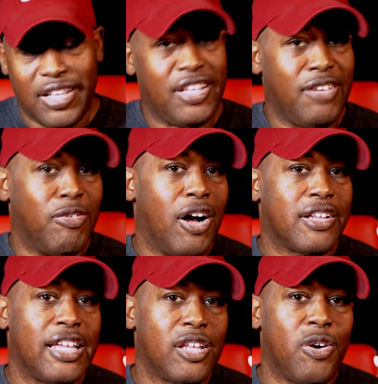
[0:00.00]
And he
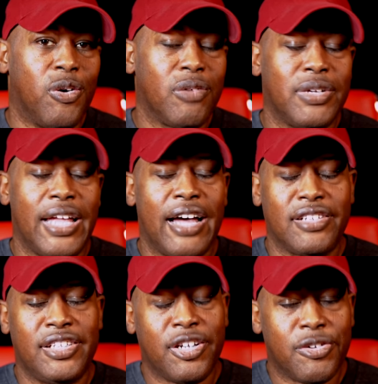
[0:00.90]
walked out of court
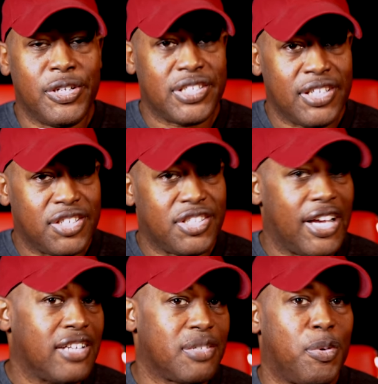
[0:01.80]
without an increase in his
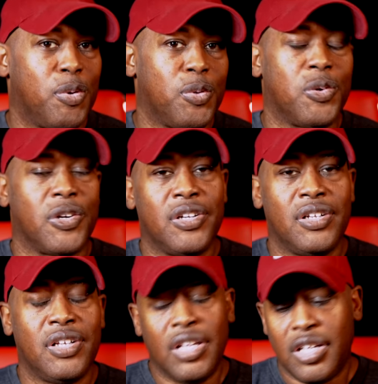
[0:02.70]
child support order.
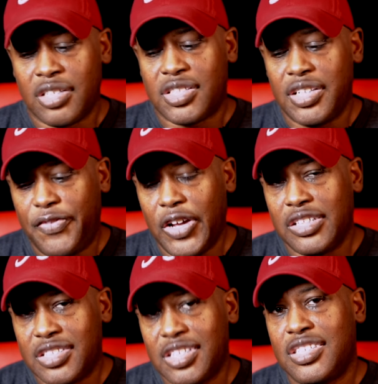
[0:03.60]
Because see,
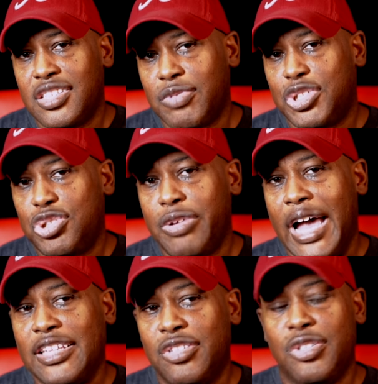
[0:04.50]
fellas, this is what you
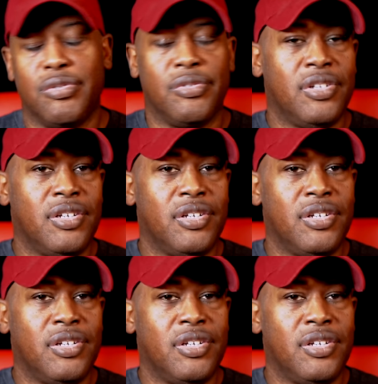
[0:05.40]
got to do.